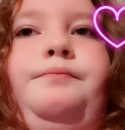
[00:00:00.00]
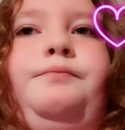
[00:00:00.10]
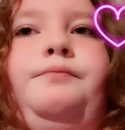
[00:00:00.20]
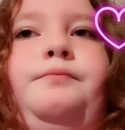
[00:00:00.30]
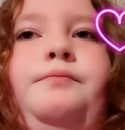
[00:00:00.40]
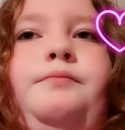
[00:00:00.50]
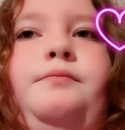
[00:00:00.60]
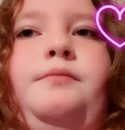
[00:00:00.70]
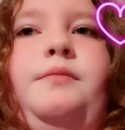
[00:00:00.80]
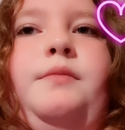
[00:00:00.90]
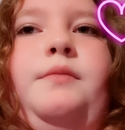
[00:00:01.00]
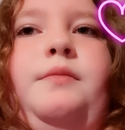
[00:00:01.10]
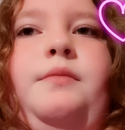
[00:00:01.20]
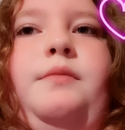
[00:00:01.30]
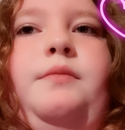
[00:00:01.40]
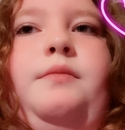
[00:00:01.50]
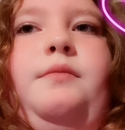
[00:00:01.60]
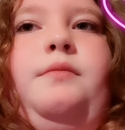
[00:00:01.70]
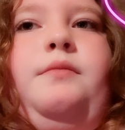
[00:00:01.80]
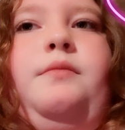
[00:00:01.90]

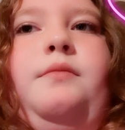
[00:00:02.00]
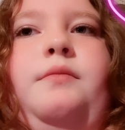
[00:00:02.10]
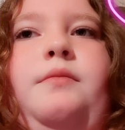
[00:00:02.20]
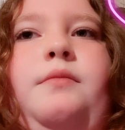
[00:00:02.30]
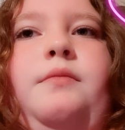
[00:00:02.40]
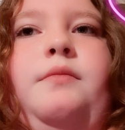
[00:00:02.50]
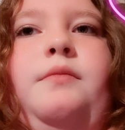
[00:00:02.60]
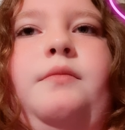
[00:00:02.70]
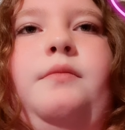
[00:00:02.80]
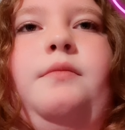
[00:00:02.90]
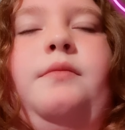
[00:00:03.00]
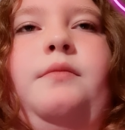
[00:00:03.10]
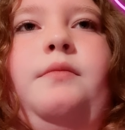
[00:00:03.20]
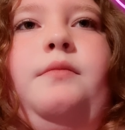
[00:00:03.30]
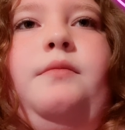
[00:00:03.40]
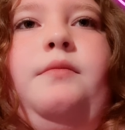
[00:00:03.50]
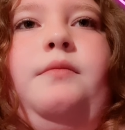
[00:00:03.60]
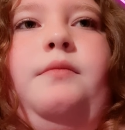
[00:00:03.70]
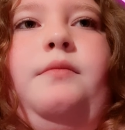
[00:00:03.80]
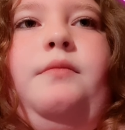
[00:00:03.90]

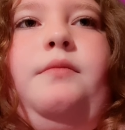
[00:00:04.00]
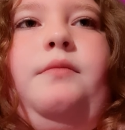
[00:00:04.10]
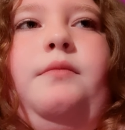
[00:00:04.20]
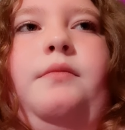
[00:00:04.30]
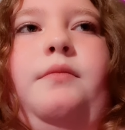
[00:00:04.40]
(silence)